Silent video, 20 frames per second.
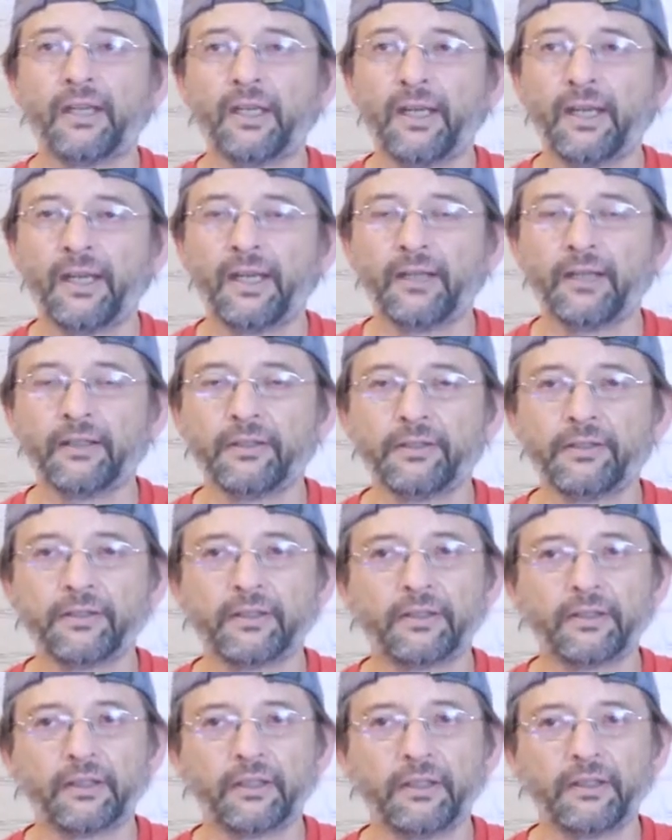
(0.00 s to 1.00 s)
and
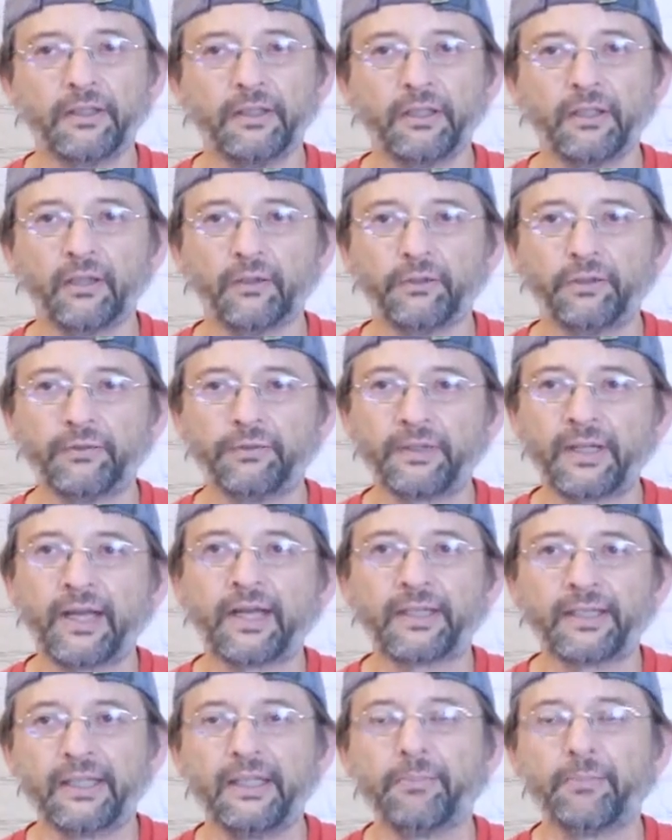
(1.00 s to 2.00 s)
you've got
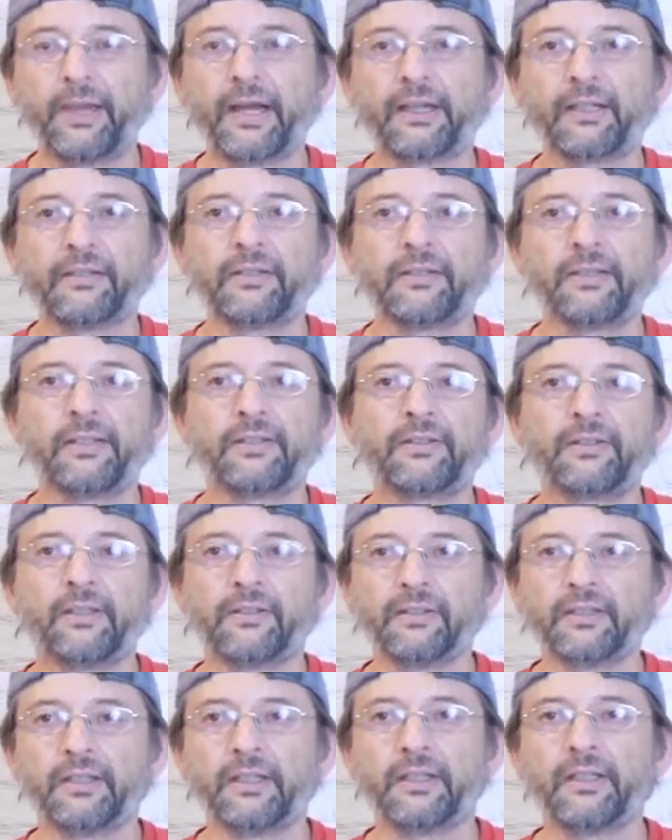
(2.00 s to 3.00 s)
to keep that
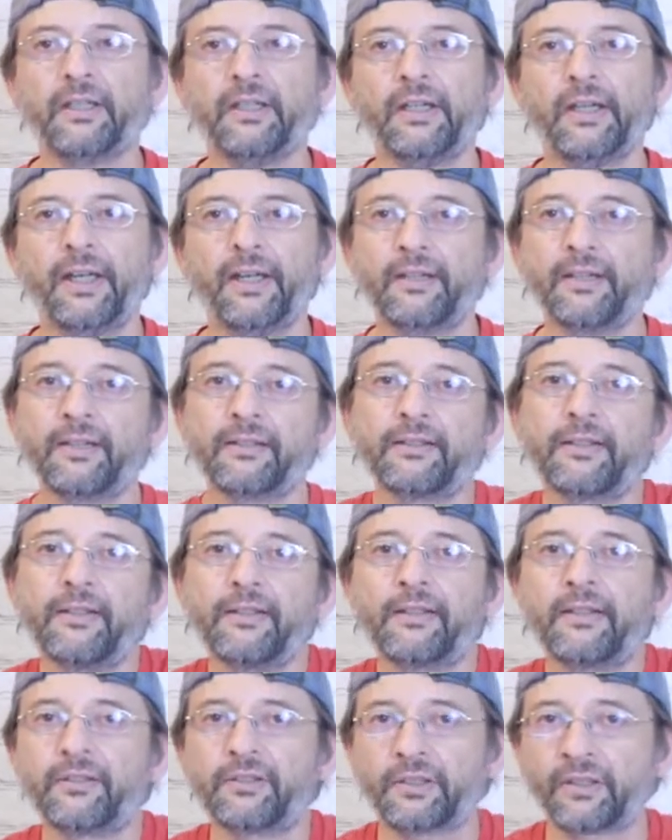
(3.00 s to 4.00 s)
consistency, and that
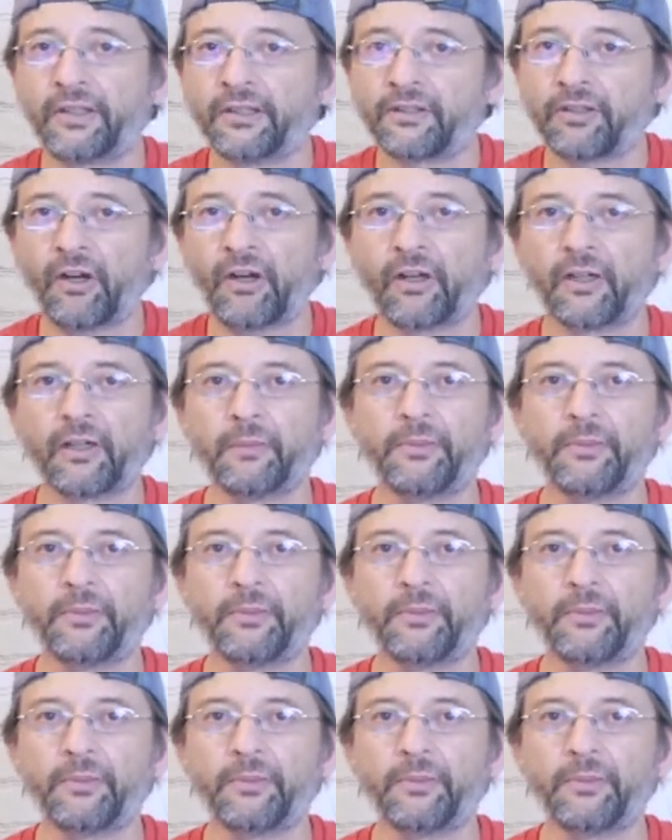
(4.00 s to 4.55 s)
it's hard.